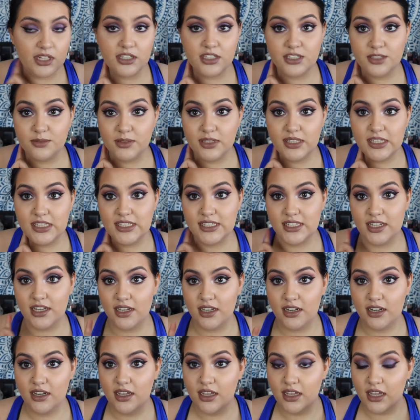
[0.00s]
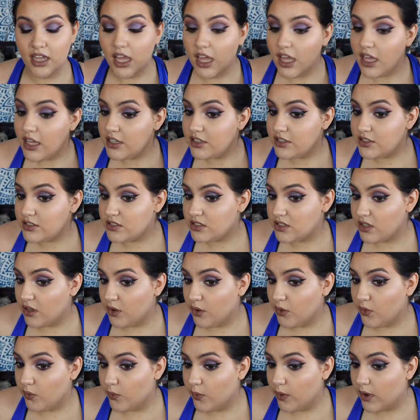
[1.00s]
Airspun side.
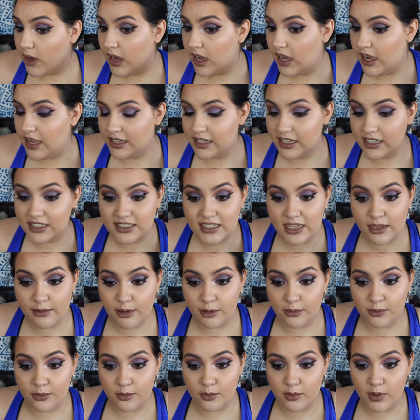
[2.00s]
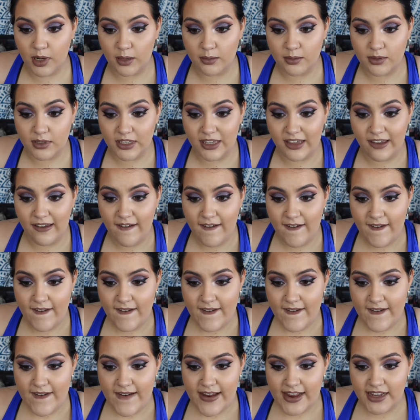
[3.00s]
So next time I would probably
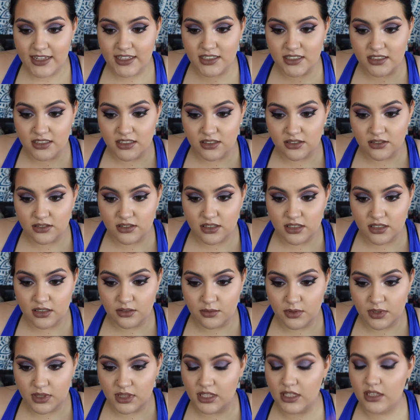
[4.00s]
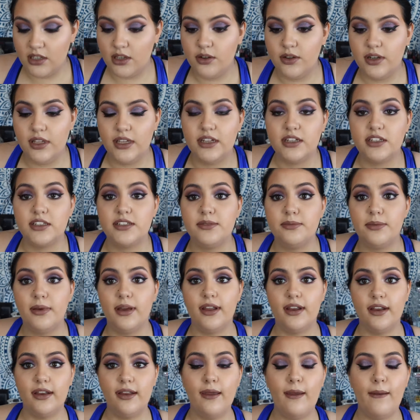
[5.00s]
just use it with the Coty
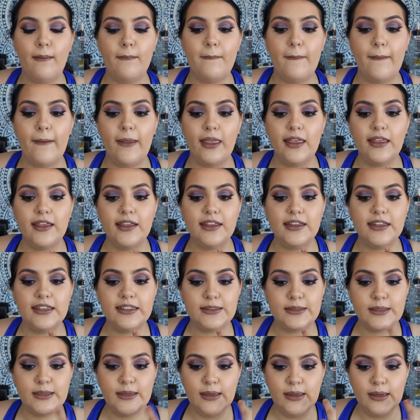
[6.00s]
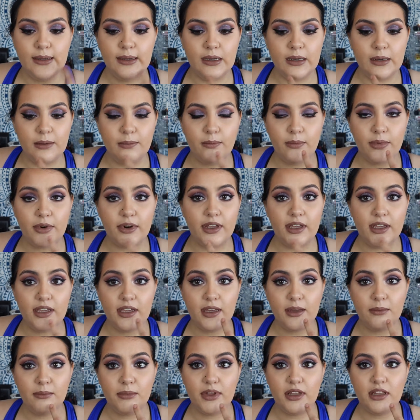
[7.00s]
Airspun, but it is working
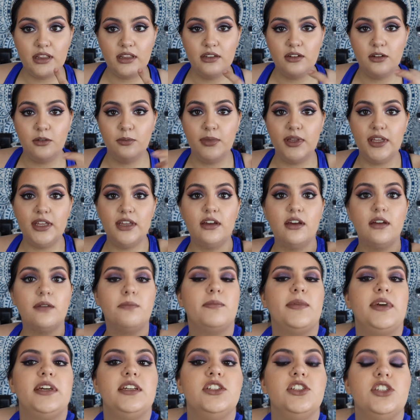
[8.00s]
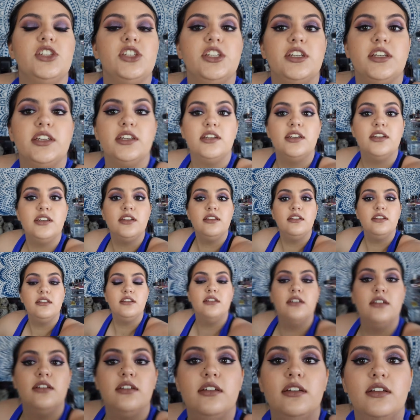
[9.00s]
up a little bit on my chin.
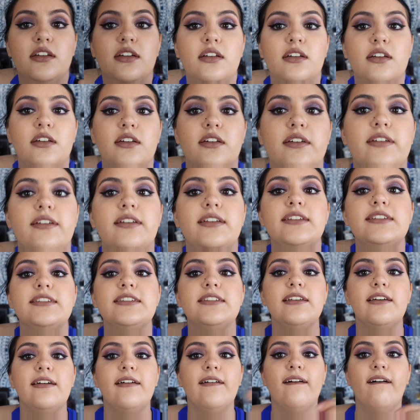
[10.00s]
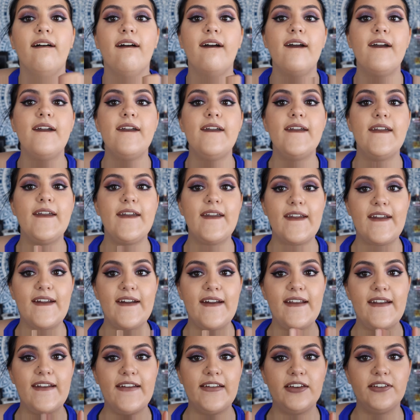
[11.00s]
So it
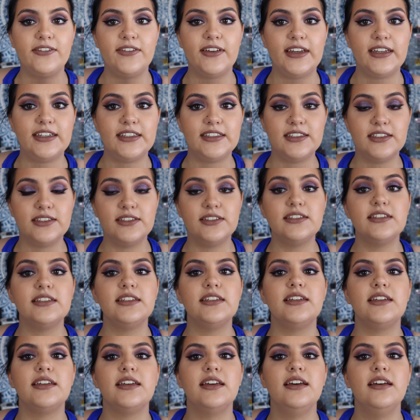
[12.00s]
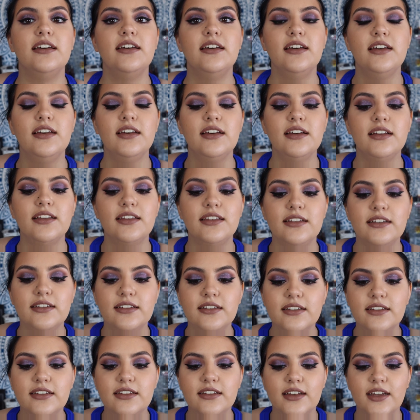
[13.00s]
kind of has those like
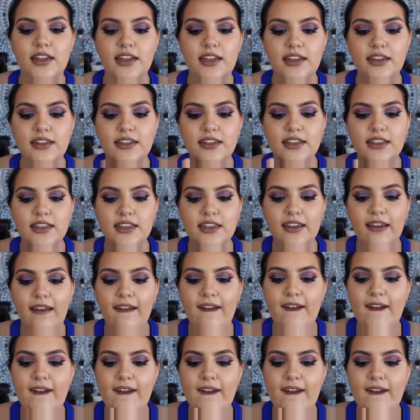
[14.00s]
little like